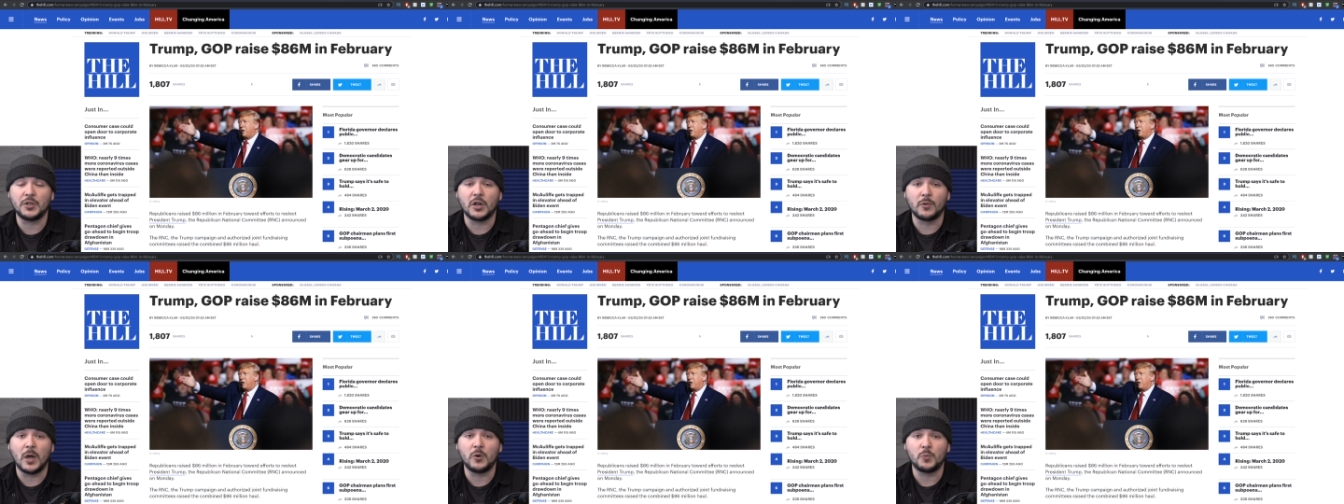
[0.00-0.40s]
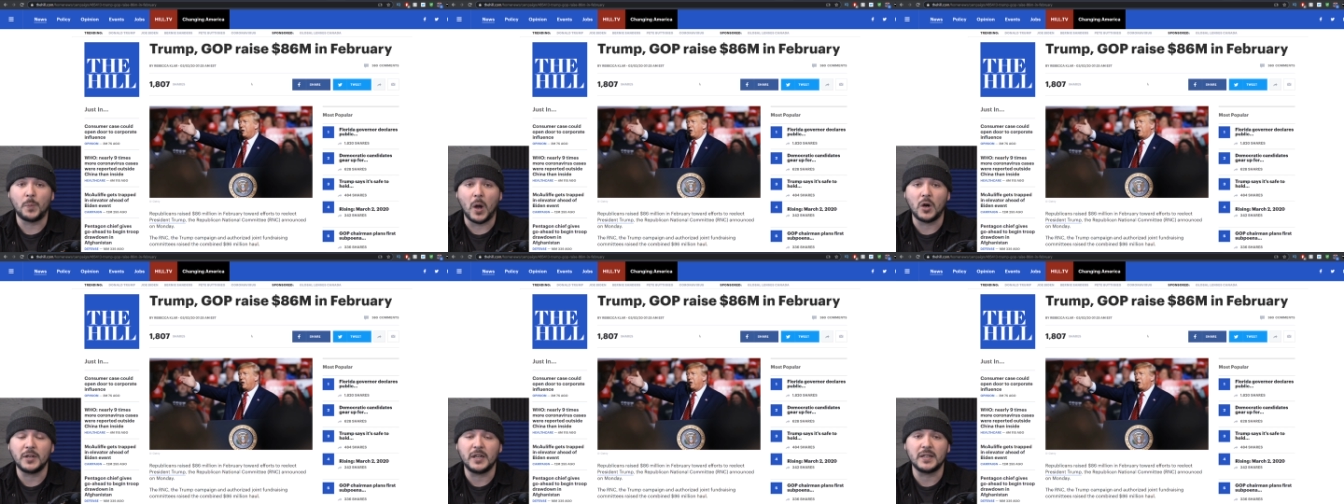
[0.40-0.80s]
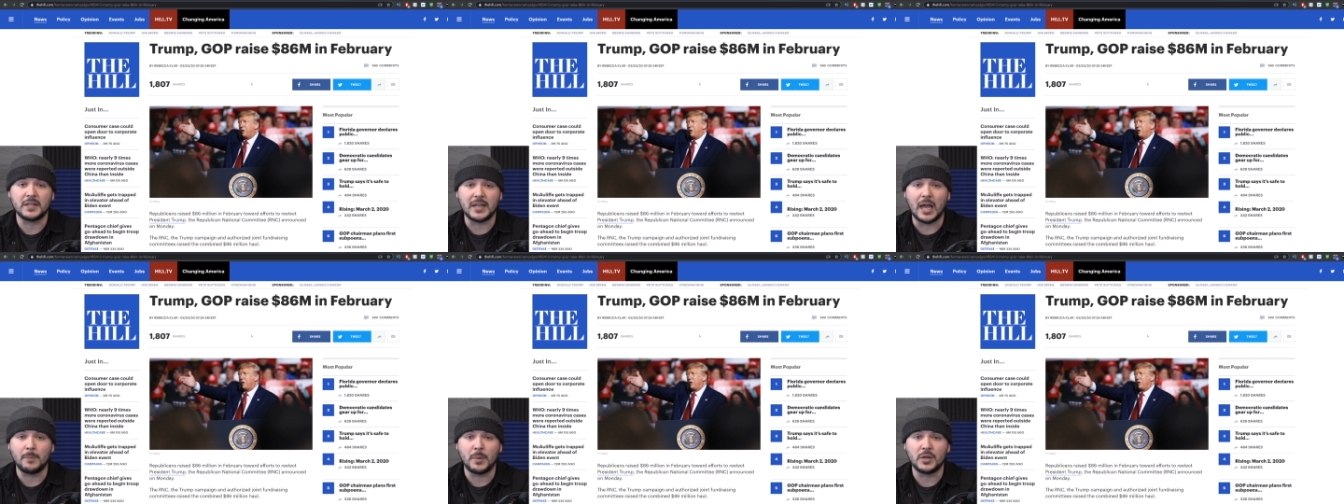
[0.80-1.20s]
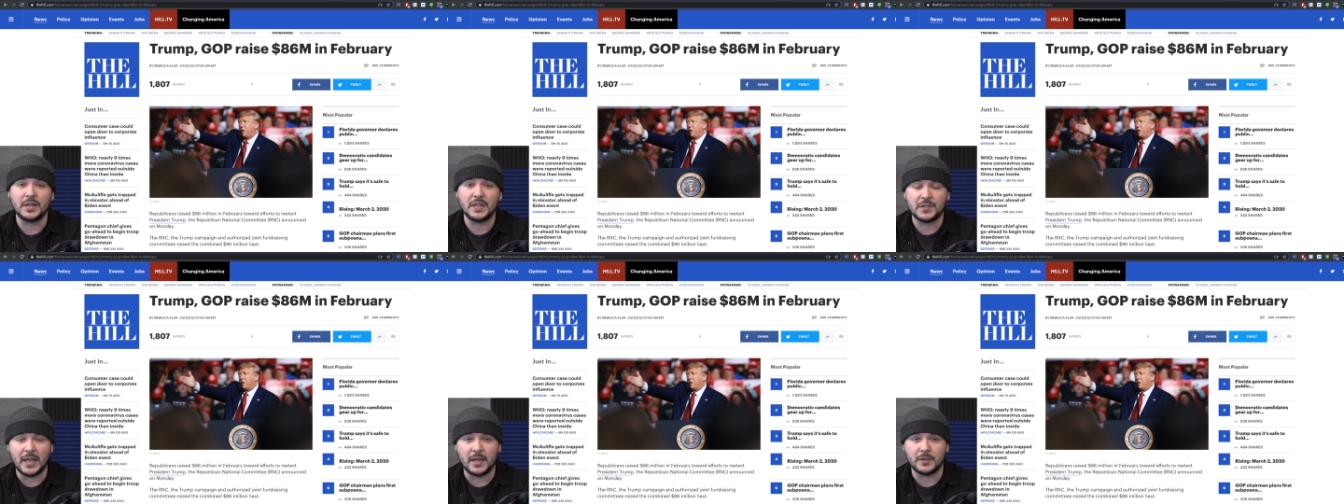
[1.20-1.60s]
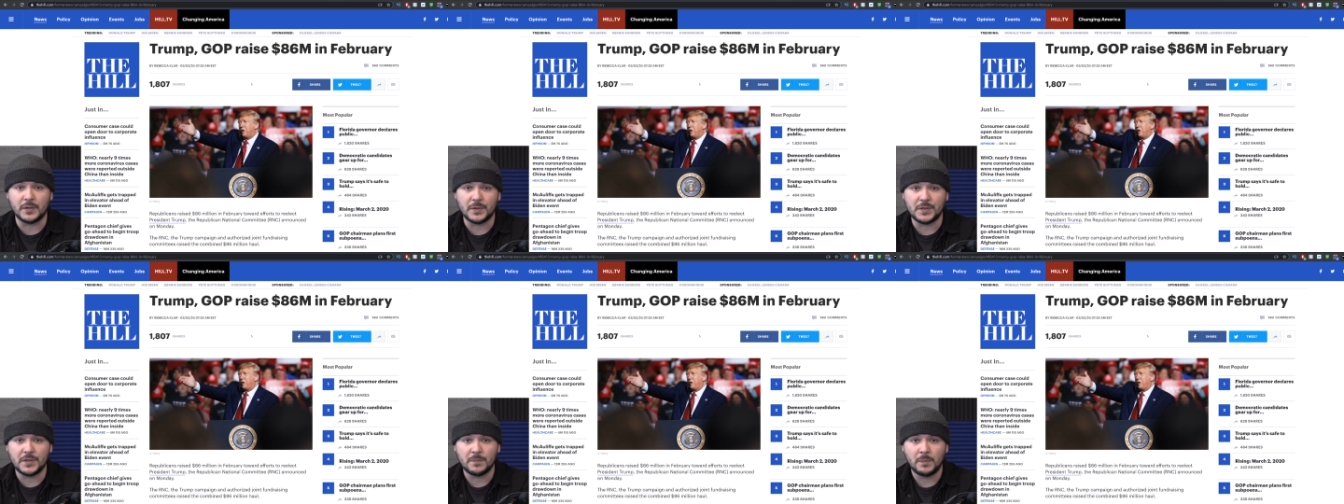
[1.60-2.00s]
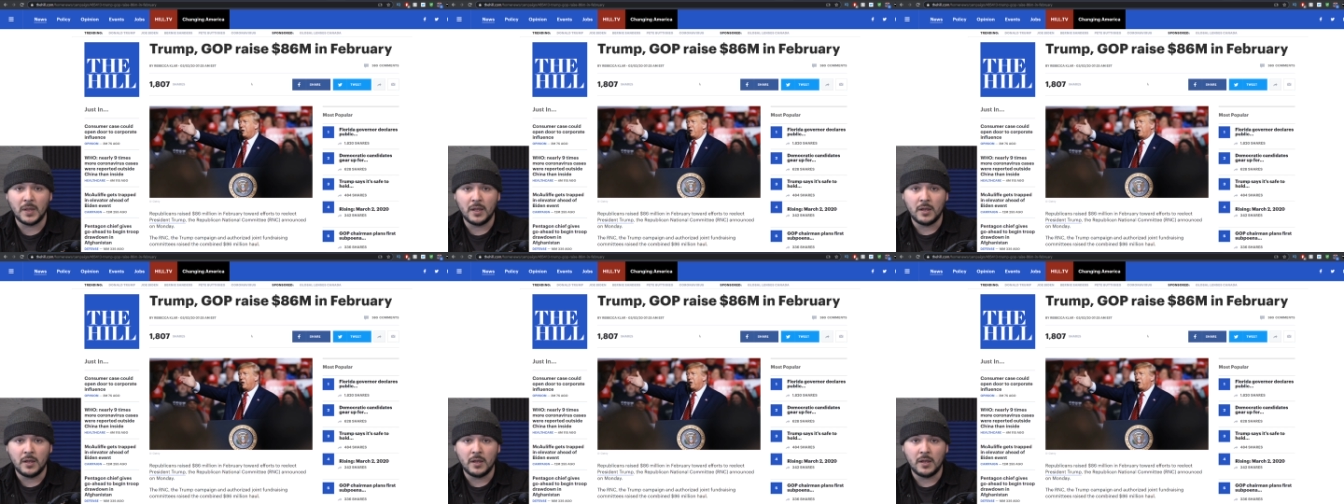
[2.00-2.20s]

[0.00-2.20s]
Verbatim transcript: their own party to stop Bernie Sanders.